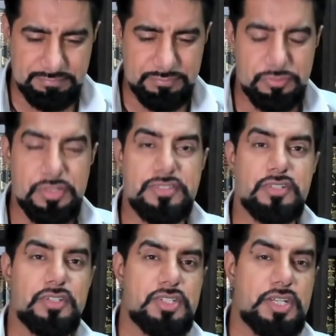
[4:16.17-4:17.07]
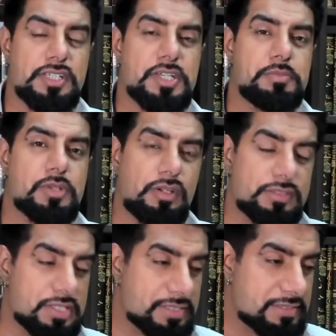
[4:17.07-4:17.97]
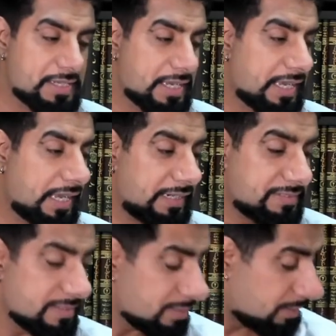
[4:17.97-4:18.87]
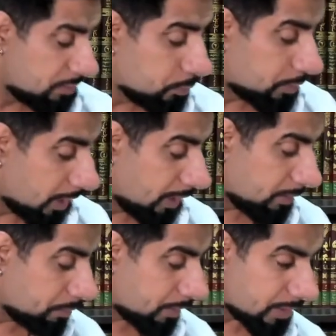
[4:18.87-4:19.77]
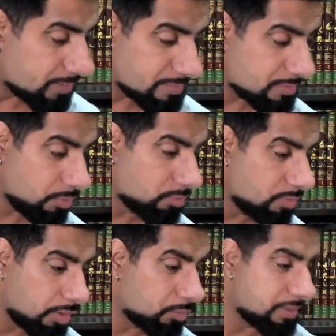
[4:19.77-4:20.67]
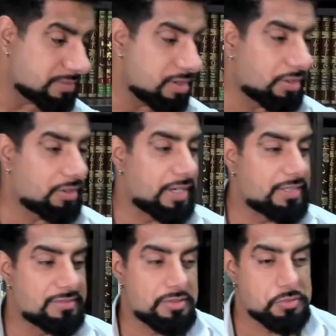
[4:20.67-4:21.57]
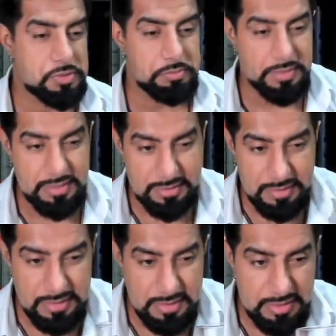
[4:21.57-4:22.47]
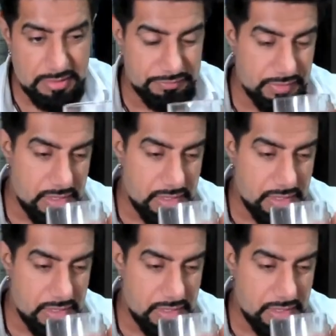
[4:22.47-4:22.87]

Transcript: researcher, Egyptologist, and he's in the UK, but I just don't know. He's not on any social media.